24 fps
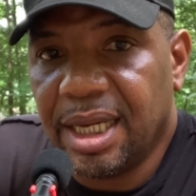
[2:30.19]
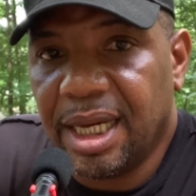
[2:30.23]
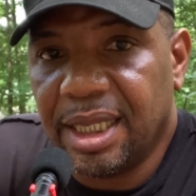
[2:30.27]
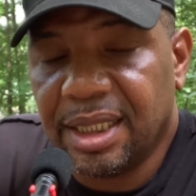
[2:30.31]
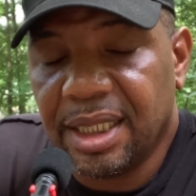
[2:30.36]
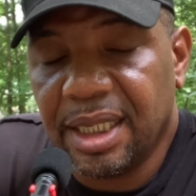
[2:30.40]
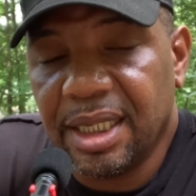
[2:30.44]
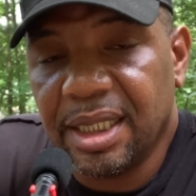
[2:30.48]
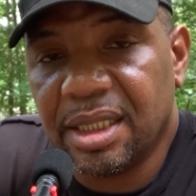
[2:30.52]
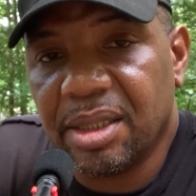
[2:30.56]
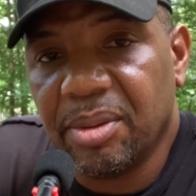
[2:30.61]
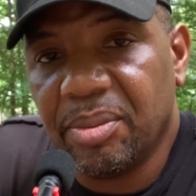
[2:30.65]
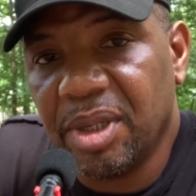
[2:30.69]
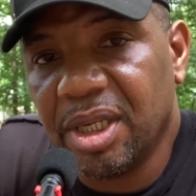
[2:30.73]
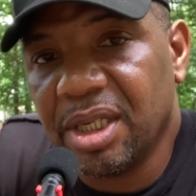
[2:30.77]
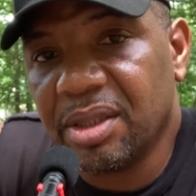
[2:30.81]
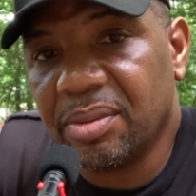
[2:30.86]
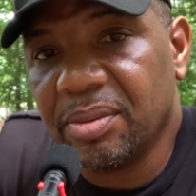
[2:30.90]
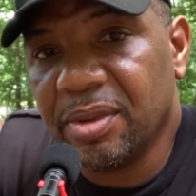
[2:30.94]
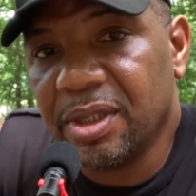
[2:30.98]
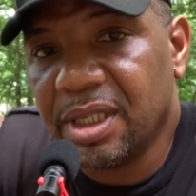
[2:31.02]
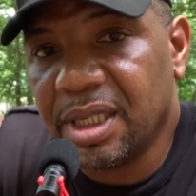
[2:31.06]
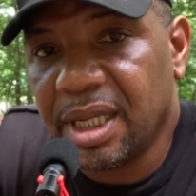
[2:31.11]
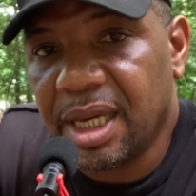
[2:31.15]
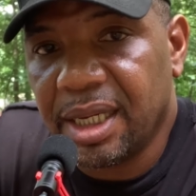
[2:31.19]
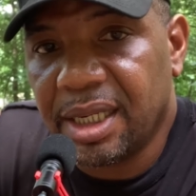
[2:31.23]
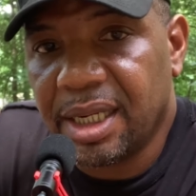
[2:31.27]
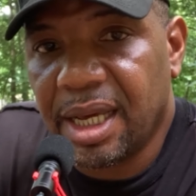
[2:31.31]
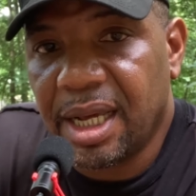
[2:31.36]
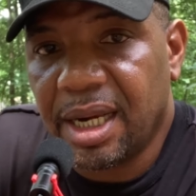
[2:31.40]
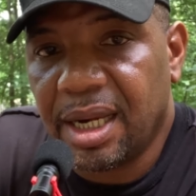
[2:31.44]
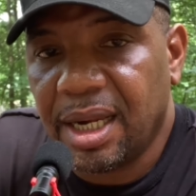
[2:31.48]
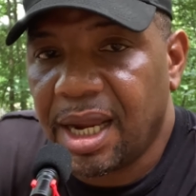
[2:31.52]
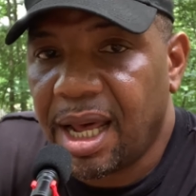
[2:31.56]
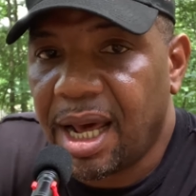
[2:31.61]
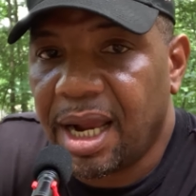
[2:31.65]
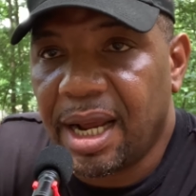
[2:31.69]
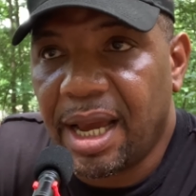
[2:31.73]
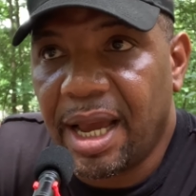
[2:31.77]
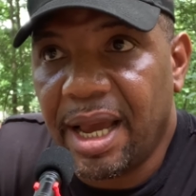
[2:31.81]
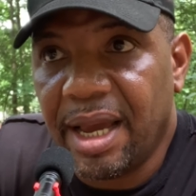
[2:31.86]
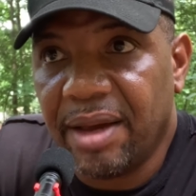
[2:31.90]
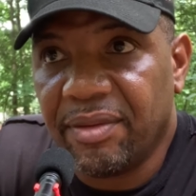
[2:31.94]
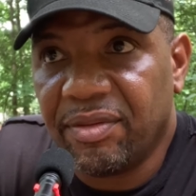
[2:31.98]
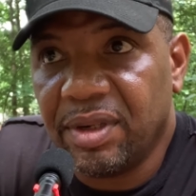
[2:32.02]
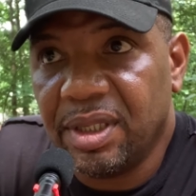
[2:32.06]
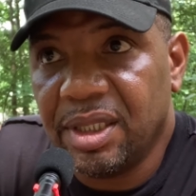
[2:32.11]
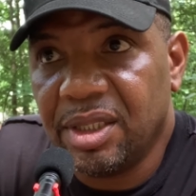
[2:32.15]
I think the biggest mistake that a lot of
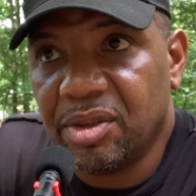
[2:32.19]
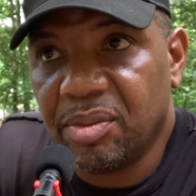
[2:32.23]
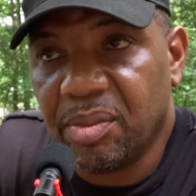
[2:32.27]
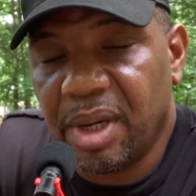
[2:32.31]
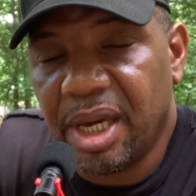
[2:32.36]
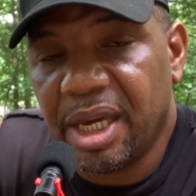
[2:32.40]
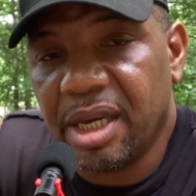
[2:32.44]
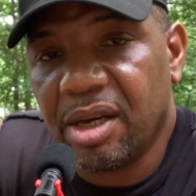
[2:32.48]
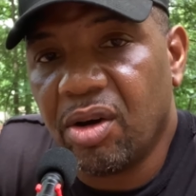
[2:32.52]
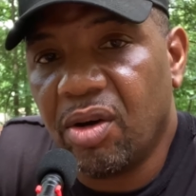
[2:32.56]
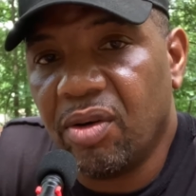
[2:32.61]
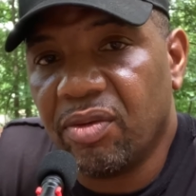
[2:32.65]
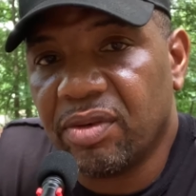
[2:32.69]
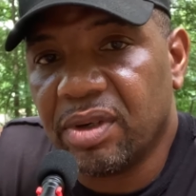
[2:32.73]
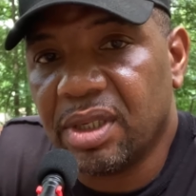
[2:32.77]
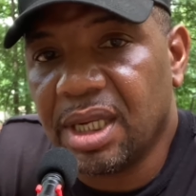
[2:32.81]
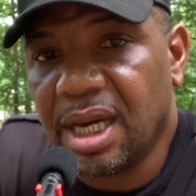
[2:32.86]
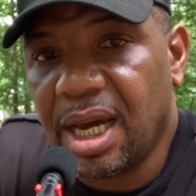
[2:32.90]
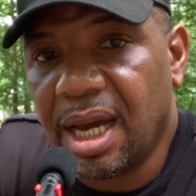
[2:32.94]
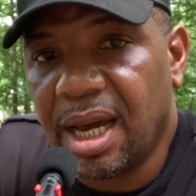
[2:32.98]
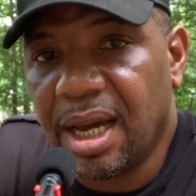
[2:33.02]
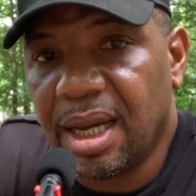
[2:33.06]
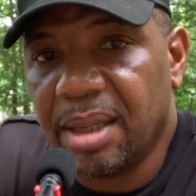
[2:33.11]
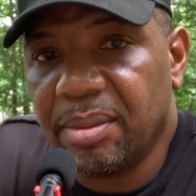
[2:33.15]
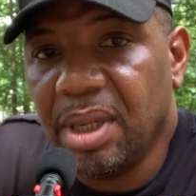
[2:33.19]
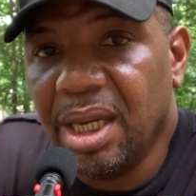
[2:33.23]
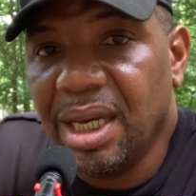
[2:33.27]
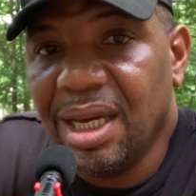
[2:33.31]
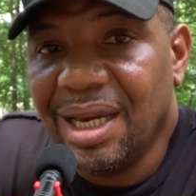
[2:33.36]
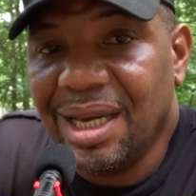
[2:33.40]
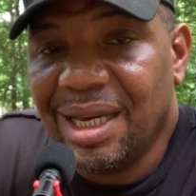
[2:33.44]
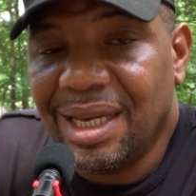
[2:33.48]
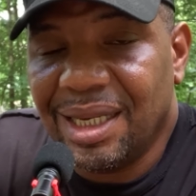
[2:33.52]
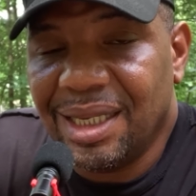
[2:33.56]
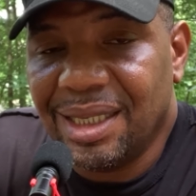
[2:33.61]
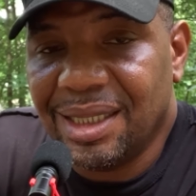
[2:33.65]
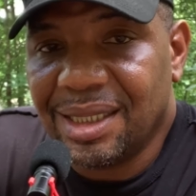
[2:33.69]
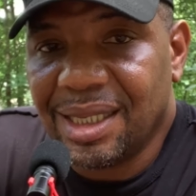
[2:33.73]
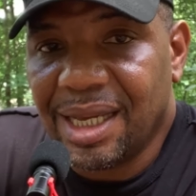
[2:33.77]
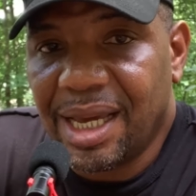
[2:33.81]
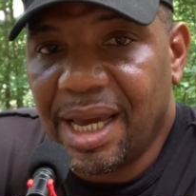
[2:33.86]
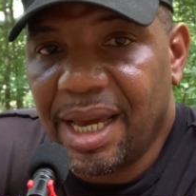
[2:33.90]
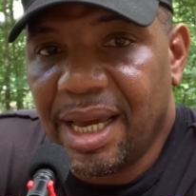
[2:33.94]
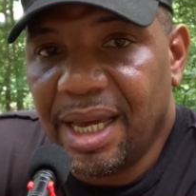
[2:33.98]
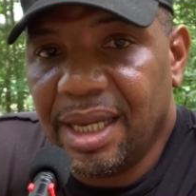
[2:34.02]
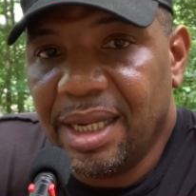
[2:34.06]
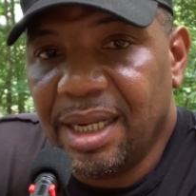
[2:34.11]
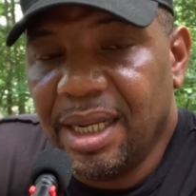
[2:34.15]
athletes make over time is
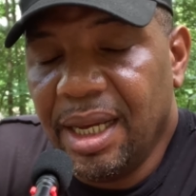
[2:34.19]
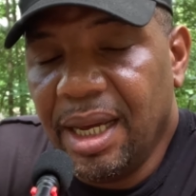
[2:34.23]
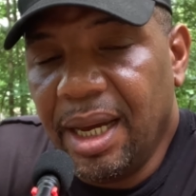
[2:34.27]
that